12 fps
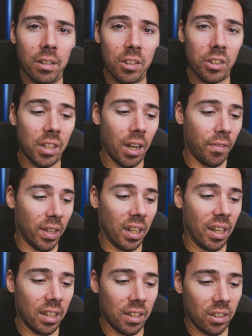Instead of a
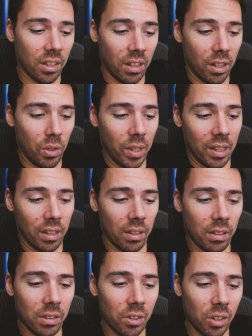nut, it's a gooey,
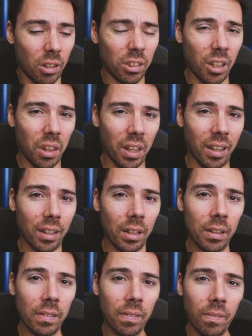salty thing.
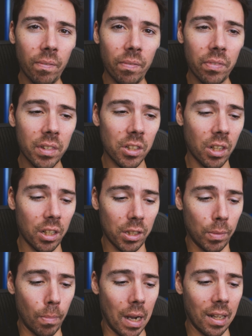It's not
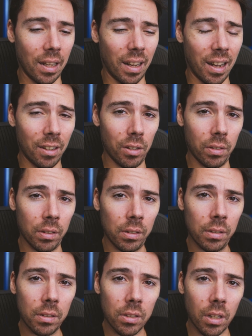smiling at you.
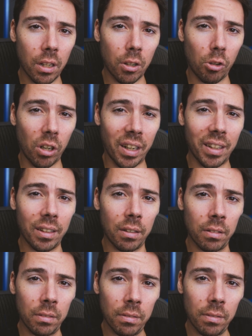It's not
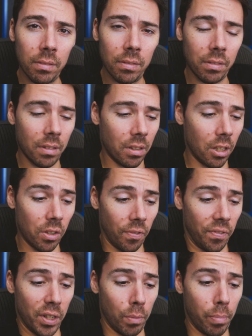crying. Does it
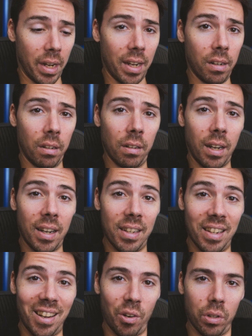feel pain? I
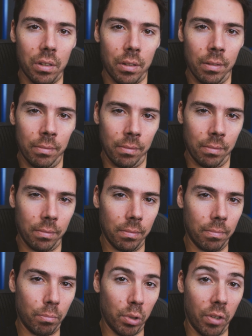doubt it.
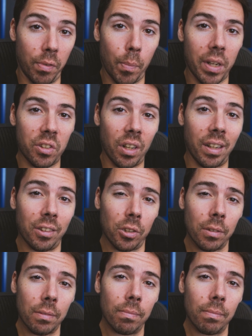Proven by science.